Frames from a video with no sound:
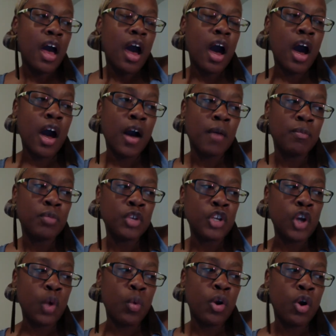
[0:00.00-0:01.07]

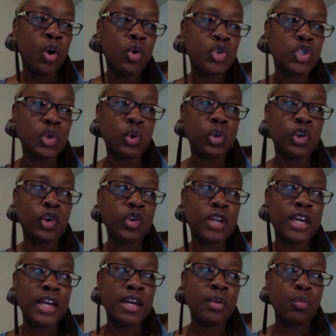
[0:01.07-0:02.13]
We're also
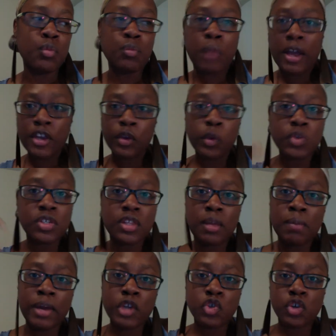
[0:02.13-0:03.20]
learning by using
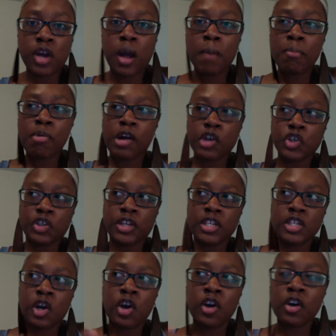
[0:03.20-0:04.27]
the Pendragon project
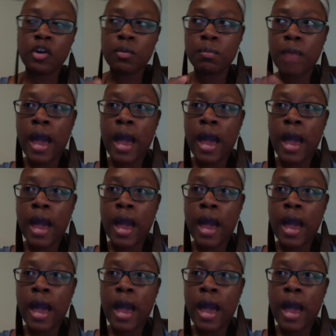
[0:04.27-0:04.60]
as our